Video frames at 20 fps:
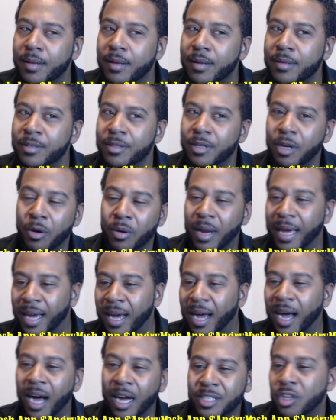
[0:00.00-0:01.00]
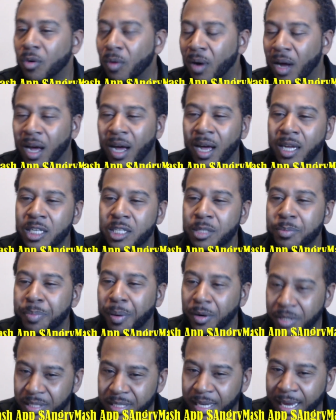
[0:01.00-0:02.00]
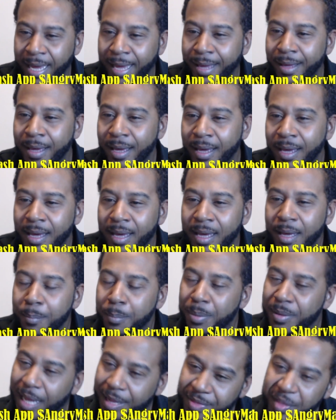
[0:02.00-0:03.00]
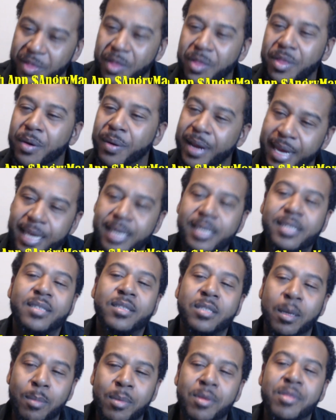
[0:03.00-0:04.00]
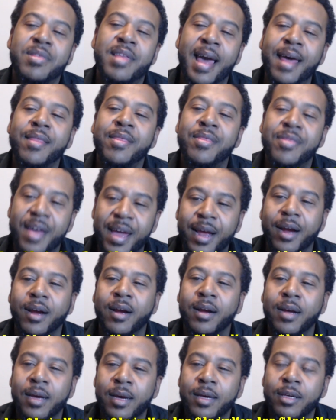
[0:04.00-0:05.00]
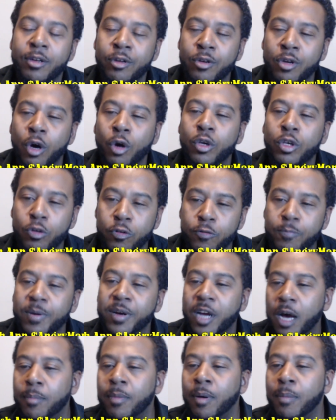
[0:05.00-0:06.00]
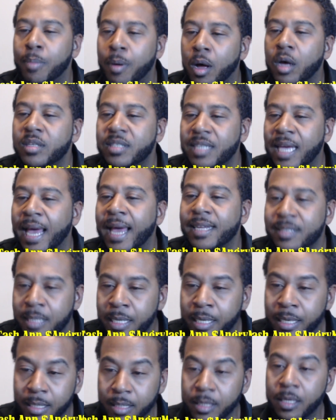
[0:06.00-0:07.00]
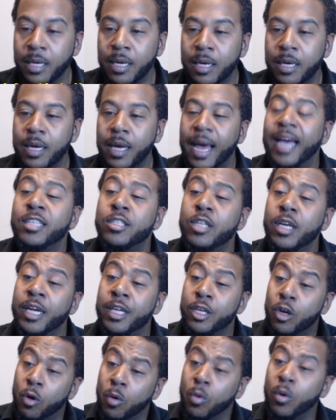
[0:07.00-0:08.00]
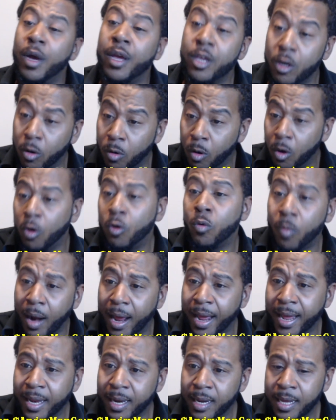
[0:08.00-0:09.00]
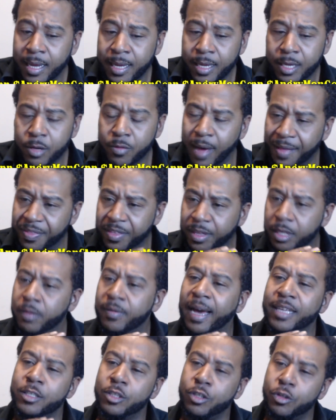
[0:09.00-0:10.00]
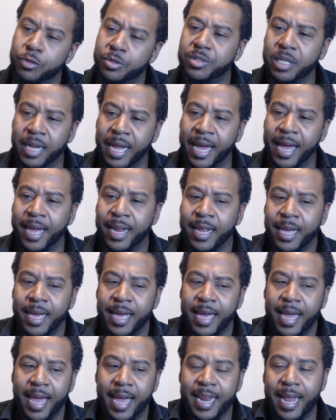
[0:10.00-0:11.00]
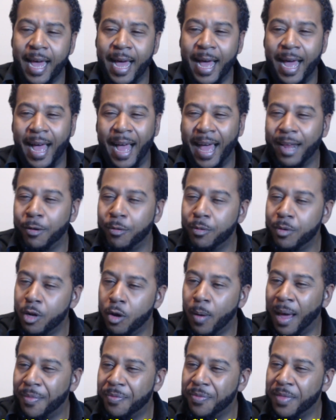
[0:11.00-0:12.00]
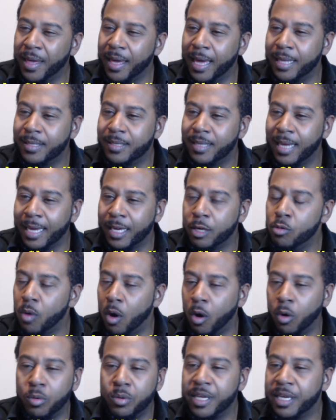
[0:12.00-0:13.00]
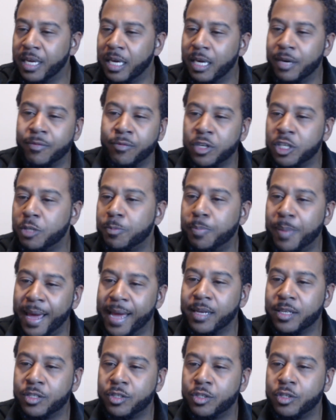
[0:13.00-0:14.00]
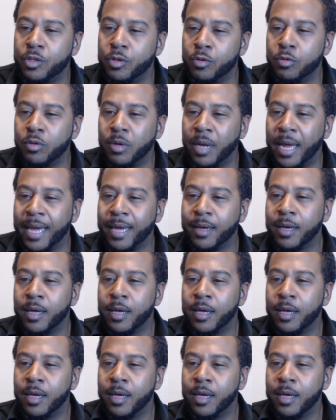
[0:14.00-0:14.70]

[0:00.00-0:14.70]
like an entourage per se, but I think that there is some of that there. You've become a boss ass nigga as in your own right. I think you've gotten used to that. And I don't know. I think it's like you only give respect to like